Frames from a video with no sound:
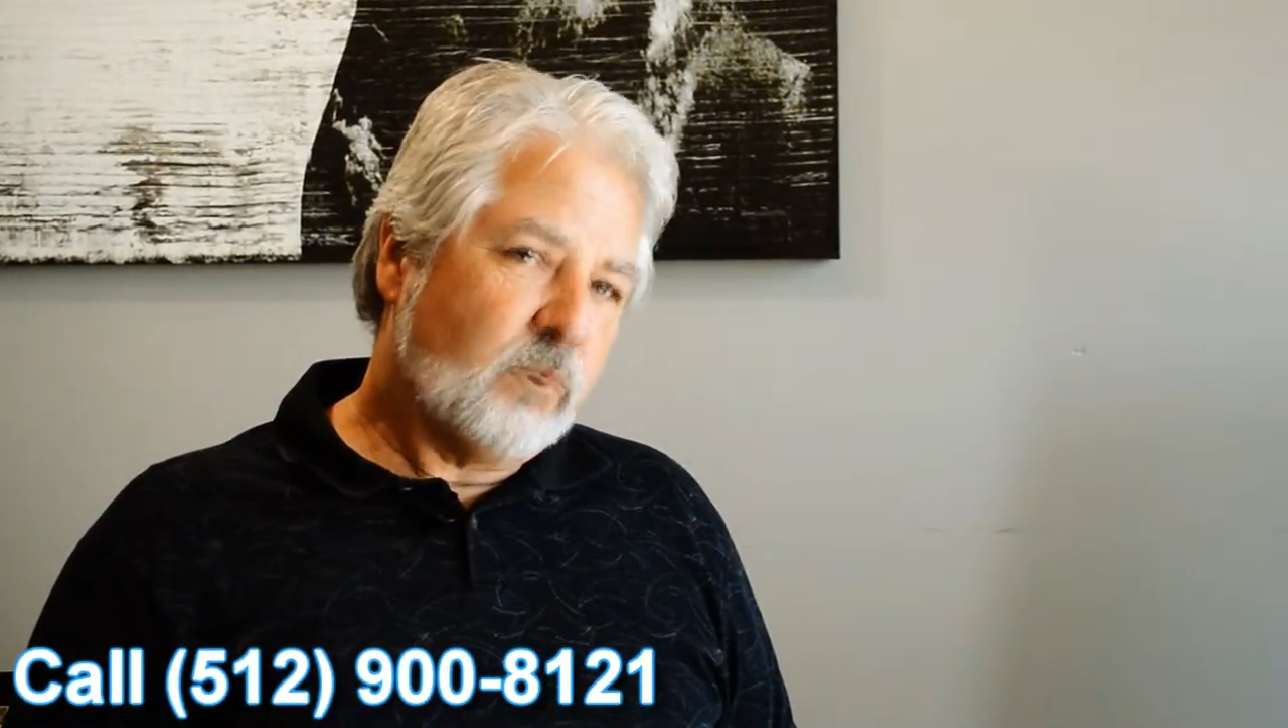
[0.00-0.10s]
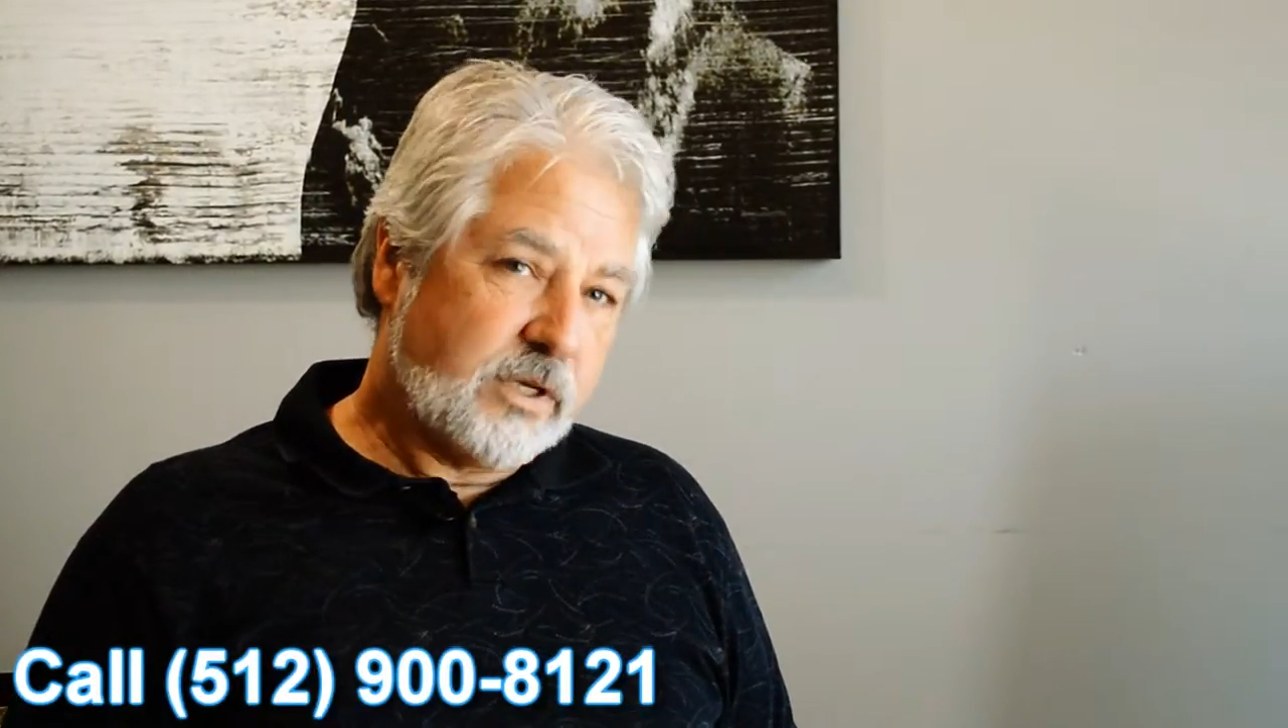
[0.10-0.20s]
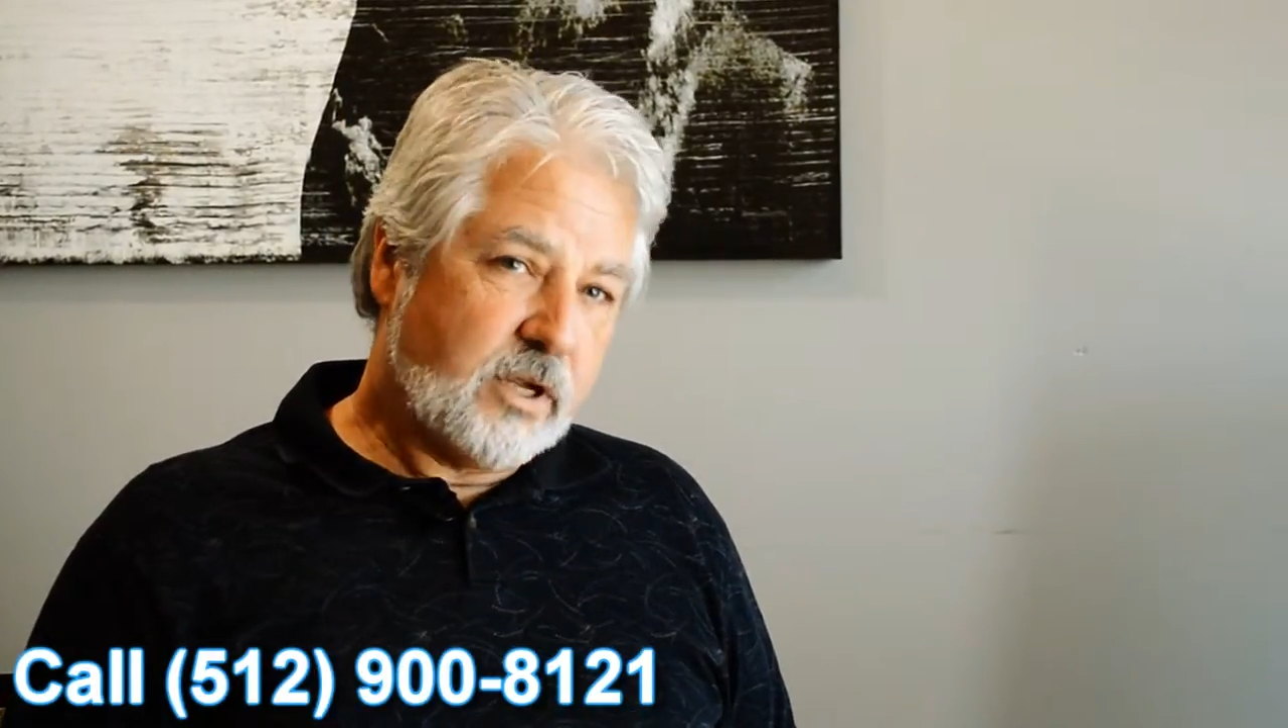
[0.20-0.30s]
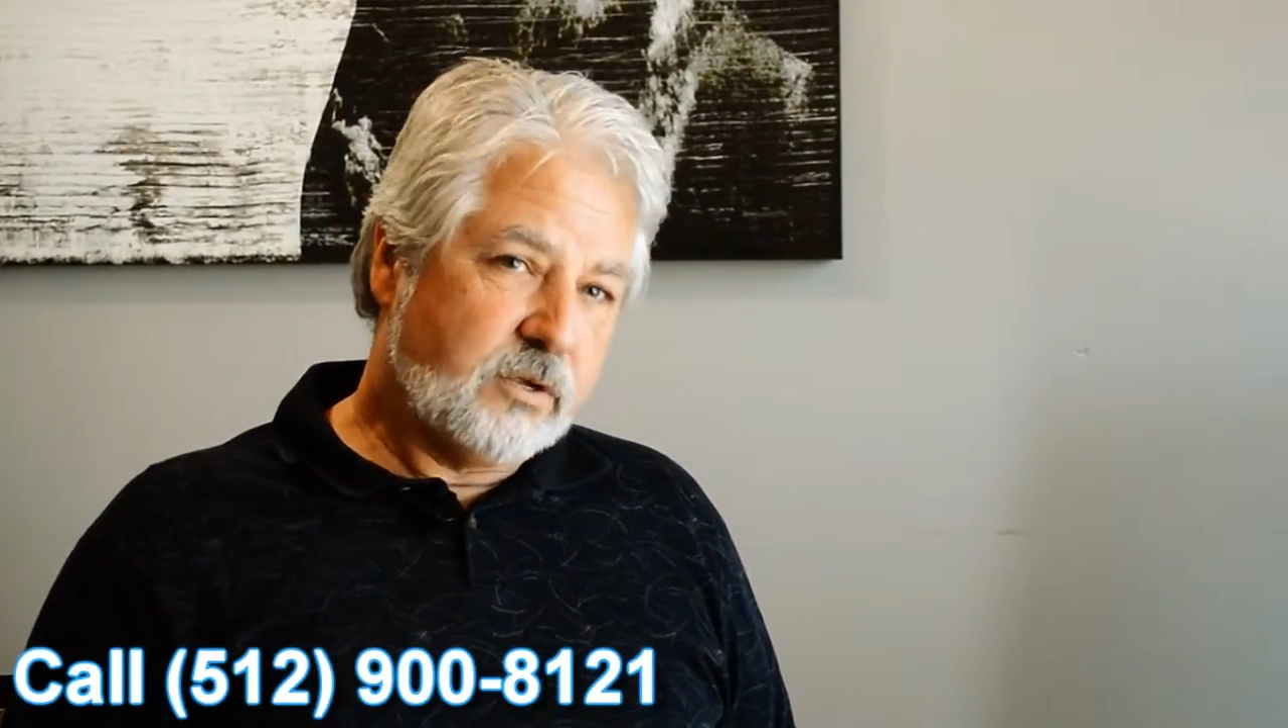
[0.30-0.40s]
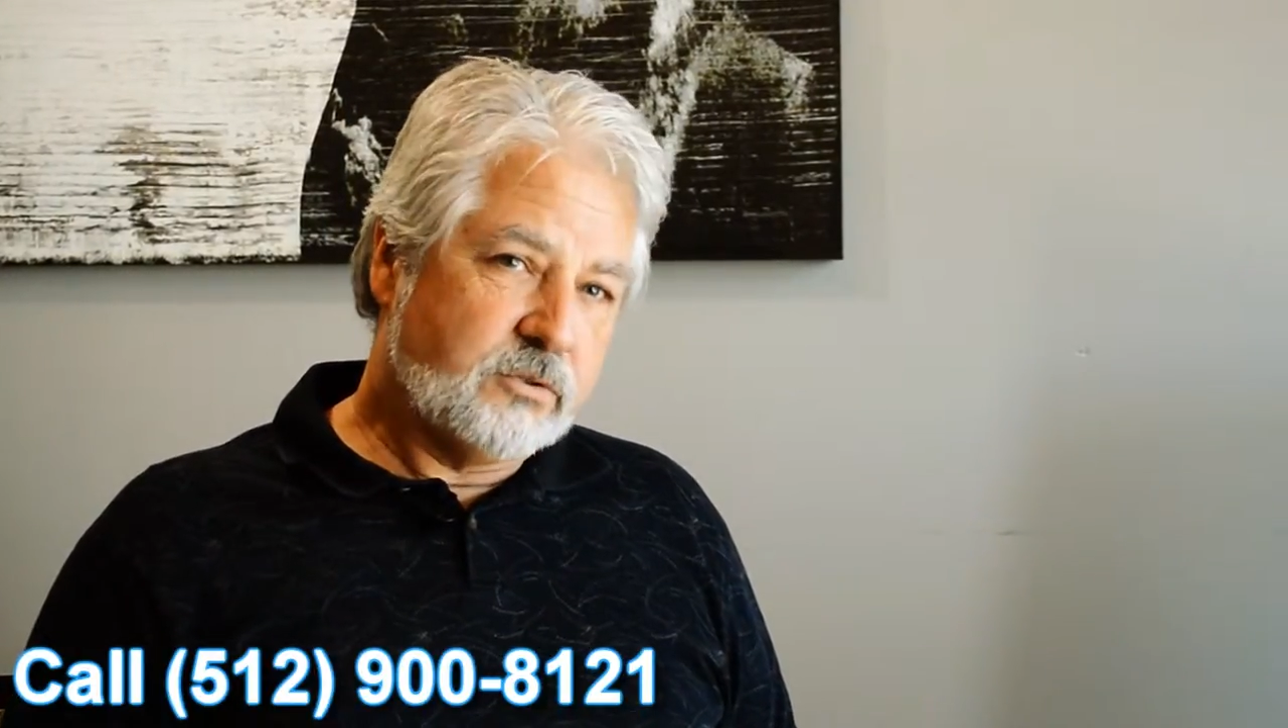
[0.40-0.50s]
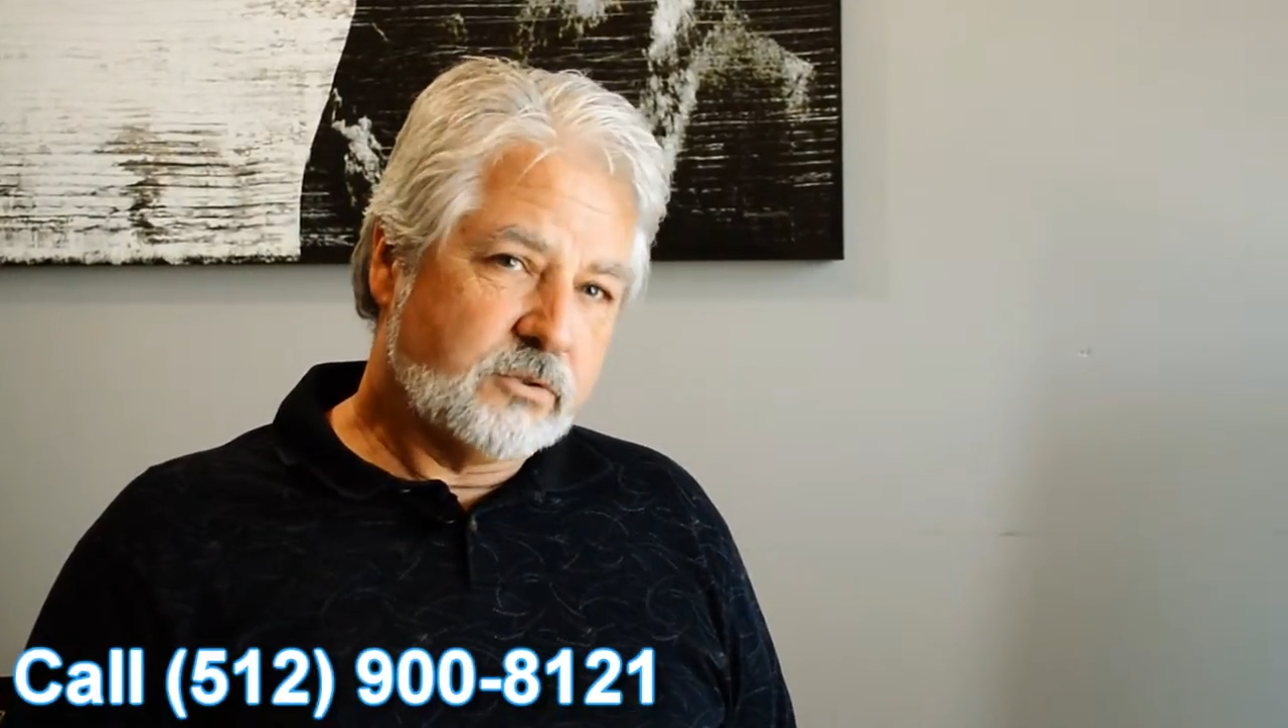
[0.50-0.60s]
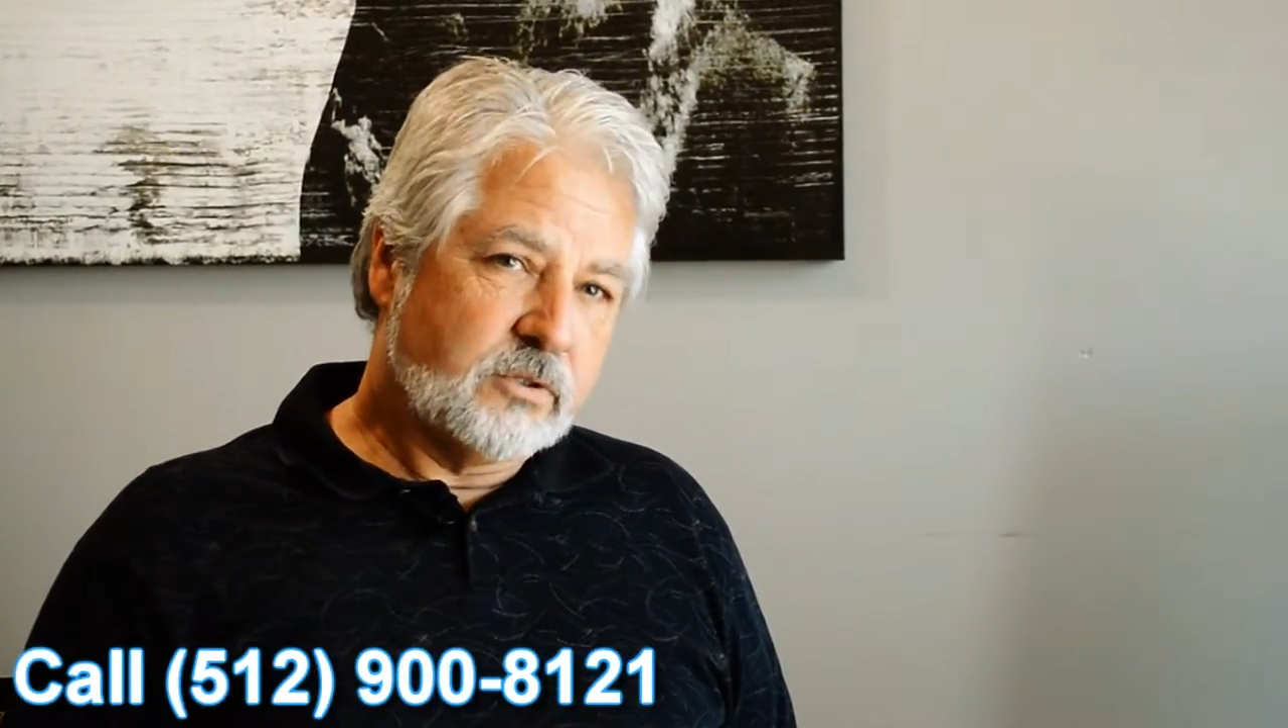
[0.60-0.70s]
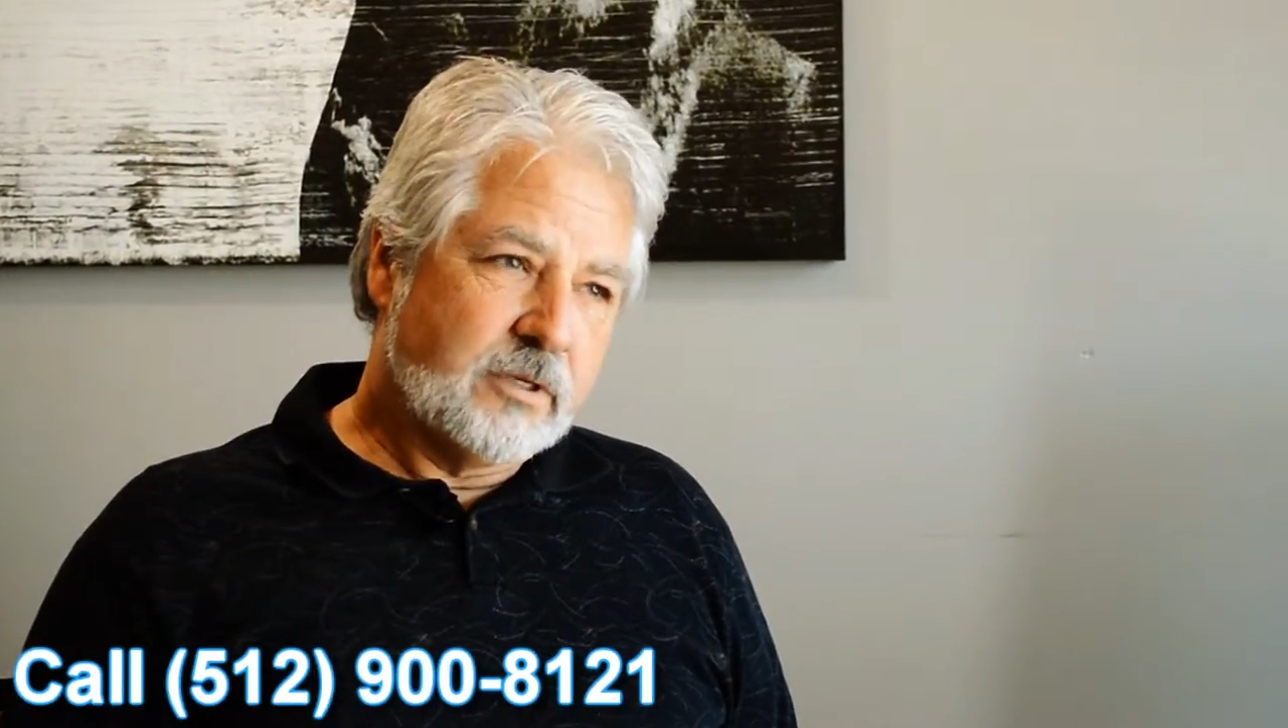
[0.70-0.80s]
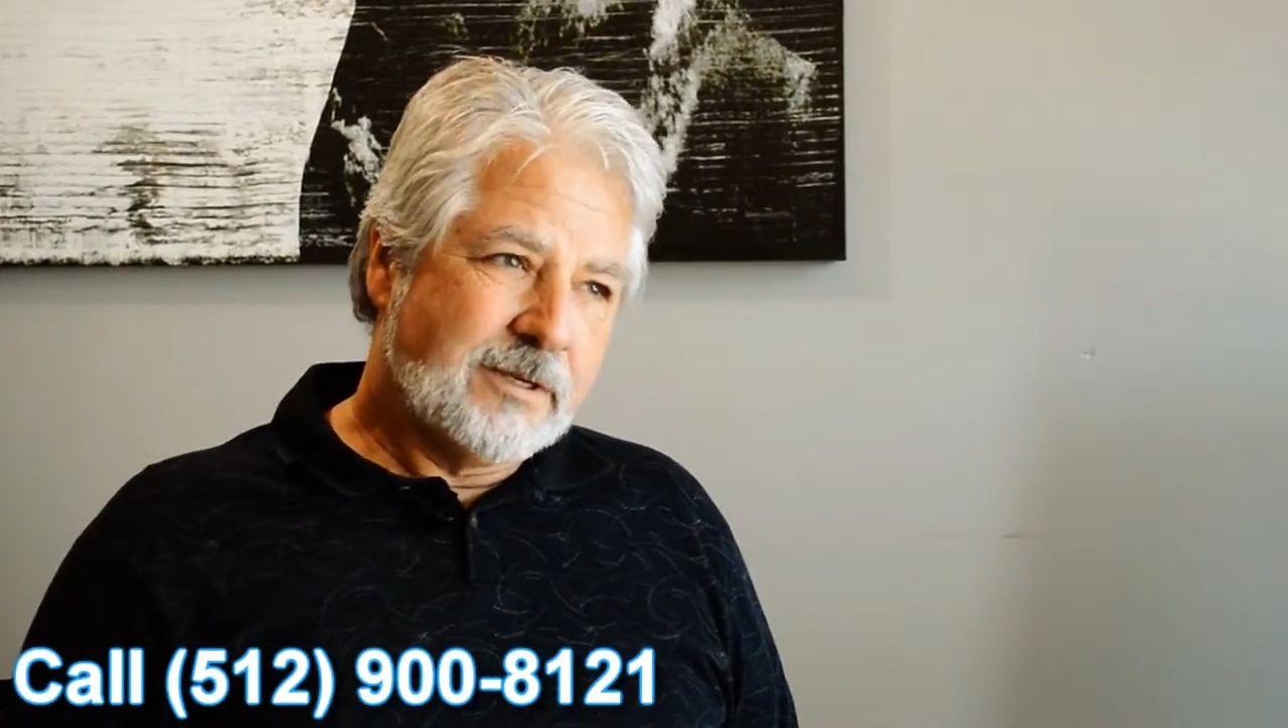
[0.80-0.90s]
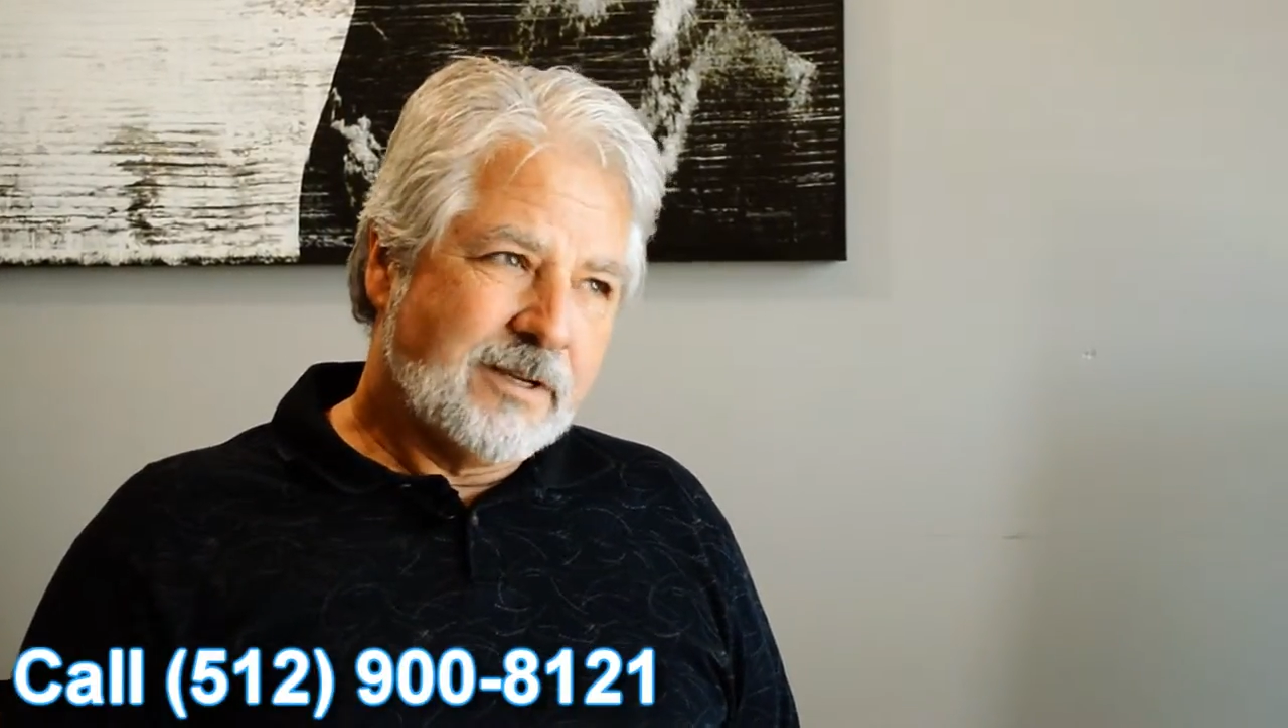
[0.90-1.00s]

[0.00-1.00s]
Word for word: windows.